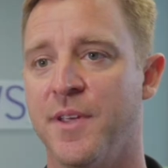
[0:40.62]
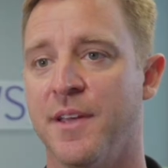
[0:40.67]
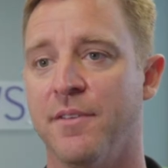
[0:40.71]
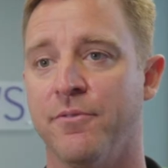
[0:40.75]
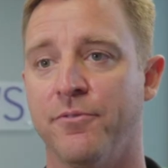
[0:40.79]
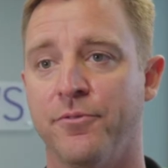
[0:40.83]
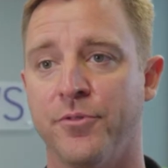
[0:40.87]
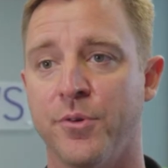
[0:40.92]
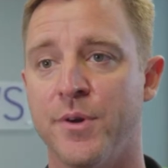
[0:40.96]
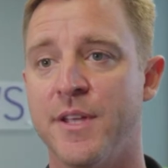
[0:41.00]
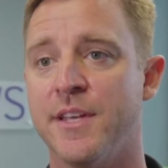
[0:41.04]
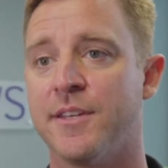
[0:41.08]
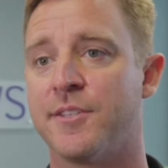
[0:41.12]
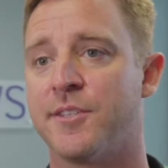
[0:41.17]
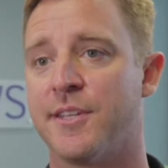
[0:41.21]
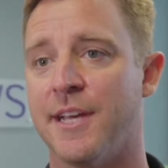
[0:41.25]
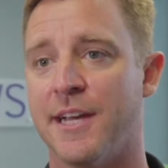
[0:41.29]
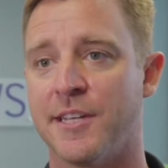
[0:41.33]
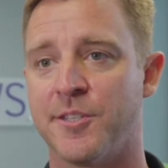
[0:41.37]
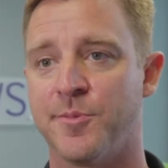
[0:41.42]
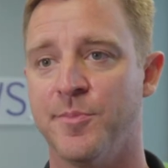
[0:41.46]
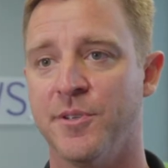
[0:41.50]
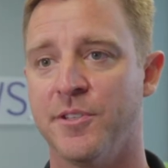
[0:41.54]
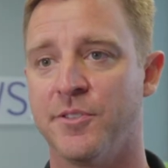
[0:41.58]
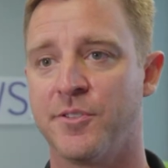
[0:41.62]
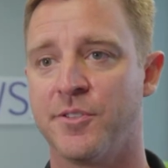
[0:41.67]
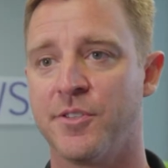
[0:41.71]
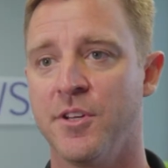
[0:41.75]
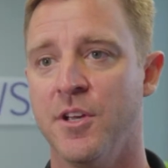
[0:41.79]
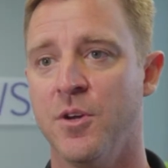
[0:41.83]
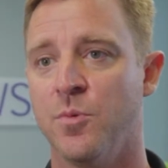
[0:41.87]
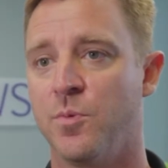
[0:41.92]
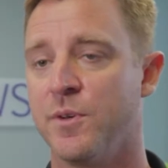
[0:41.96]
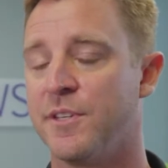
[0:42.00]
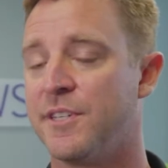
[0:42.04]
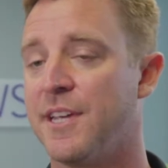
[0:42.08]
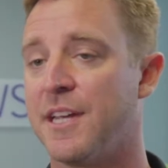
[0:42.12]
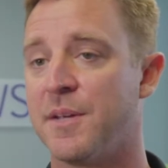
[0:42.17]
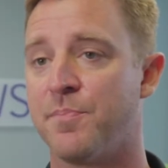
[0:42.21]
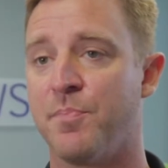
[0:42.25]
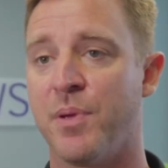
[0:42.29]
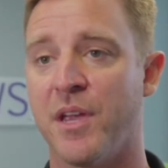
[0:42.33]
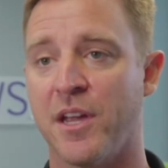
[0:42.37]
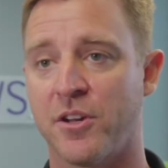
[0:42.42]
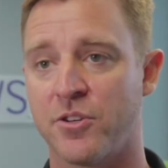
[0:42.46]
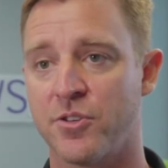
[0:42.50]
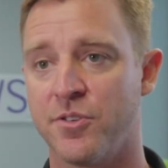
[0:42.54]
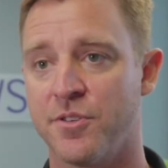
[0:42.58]
we have free assessments, we take
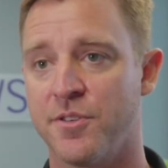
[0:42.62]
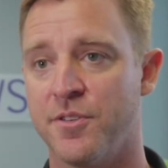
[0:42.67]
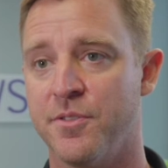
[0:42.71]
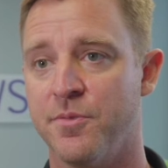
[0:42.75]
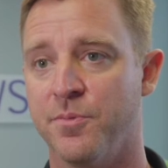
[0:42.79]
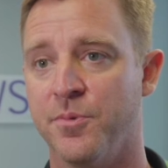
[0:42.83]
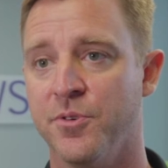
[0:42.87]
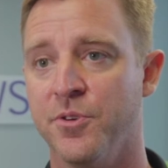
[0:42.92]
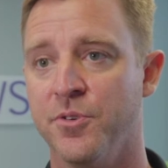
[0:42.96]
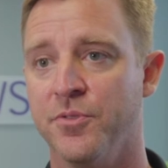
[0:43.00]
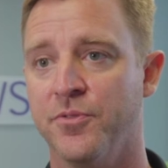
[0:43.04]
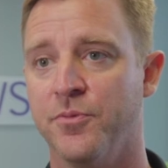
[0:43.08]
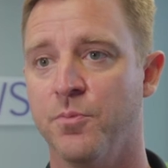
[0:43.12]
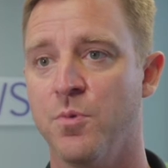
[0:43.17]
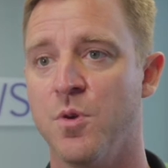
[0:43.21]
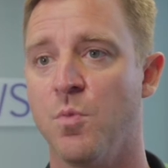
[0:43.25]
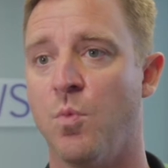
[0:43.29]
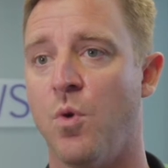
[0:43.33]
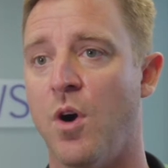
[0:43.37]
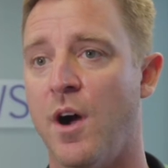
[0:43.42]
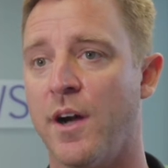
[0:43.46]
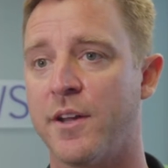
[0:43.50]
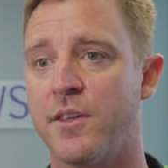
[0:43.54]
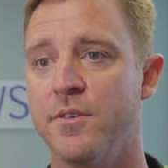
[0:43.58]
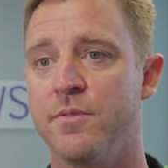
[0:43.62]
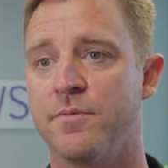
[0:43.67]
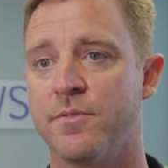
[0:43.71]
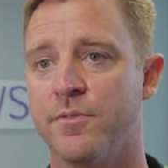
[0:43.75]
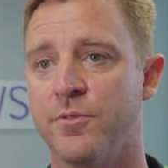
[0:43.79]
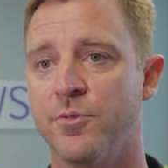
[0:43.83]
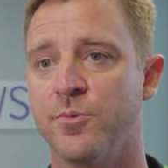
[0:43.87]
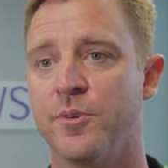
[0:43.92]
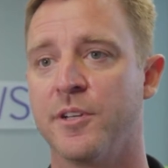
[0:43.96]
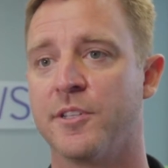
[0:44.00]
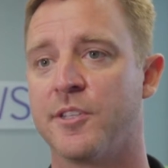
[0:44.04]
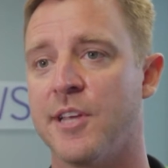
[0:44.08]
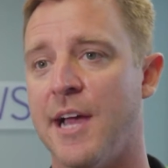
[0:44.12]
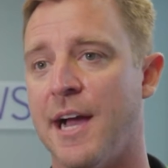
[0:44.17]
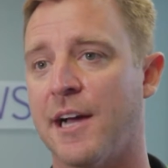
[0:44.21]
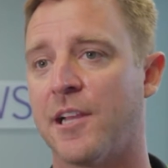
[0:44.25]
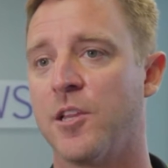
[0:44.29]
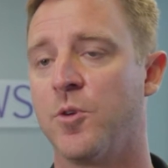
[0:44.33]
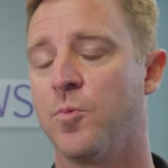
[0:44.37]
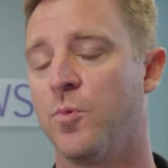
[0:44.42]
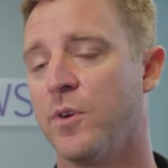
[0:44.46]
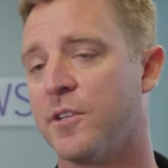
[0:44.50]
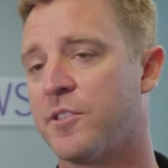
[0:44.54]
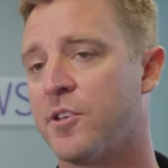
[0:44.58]
pictures of the roof, we walk you through
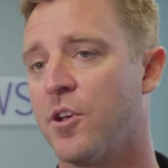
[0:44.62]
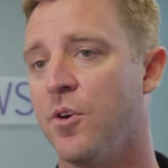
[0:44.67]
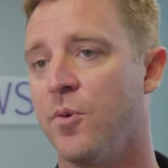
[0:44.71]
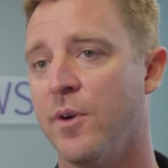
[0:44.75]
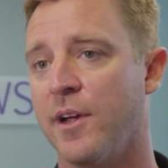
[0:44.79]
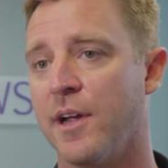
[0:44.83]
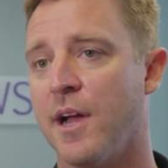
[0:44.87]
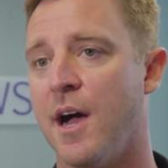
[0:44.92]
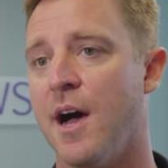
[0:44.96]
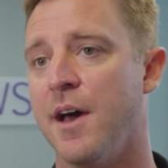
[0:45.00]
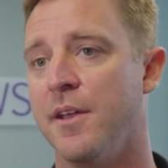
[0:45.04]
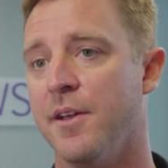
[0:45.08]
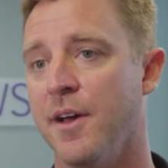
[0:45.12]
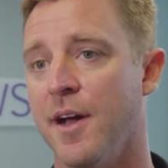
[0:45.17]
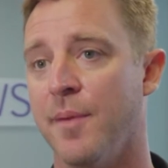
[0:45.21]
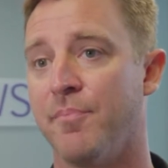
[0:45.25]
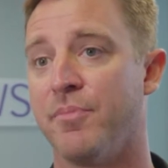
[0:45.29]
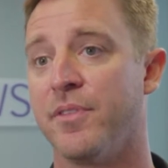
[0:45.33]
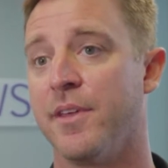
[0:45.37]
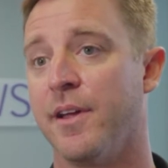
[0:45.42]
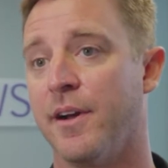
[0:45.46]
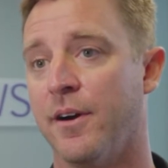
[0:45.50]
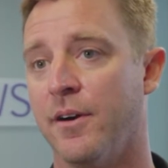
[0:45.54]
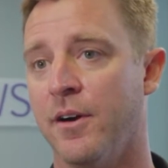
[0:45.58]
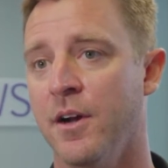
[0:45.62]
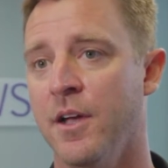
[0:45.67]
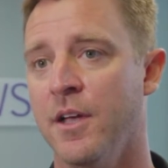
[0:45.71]
exactly what's going on up there.